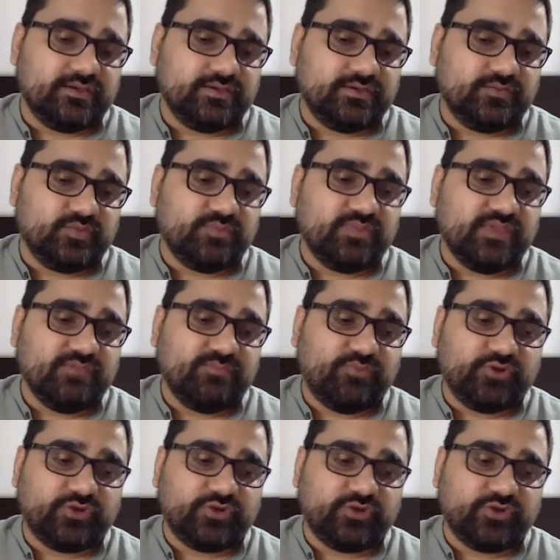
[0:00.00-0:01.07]
would be
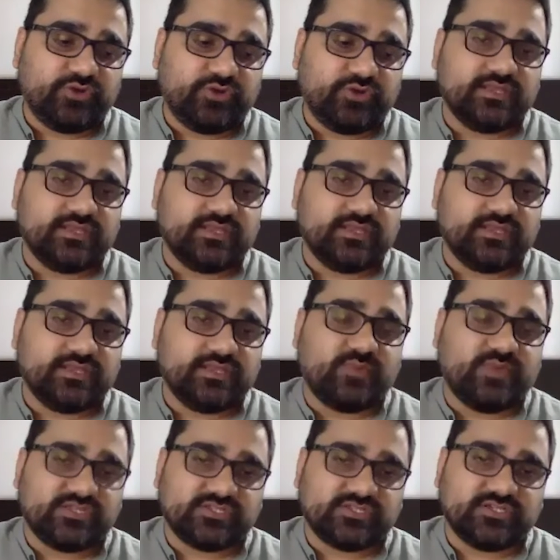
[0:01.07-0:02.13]
important when we
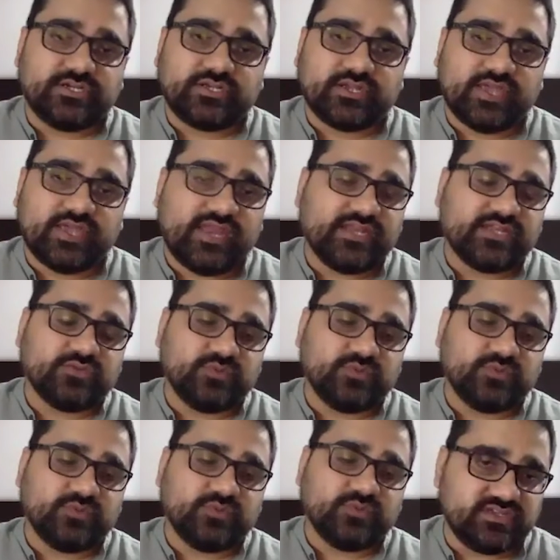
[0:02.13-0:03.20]
start heading
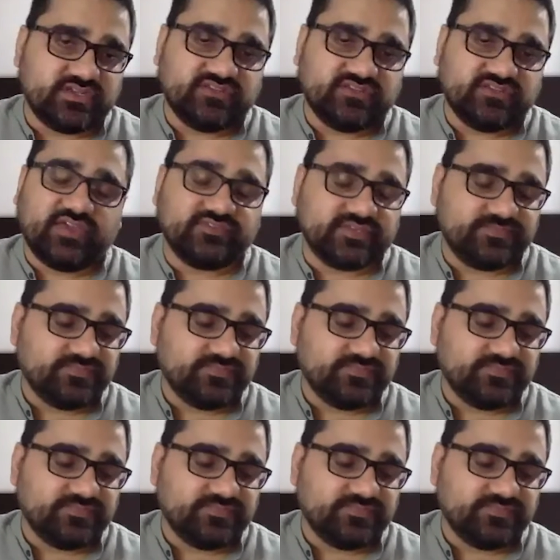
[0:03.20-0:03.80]
towards a revival.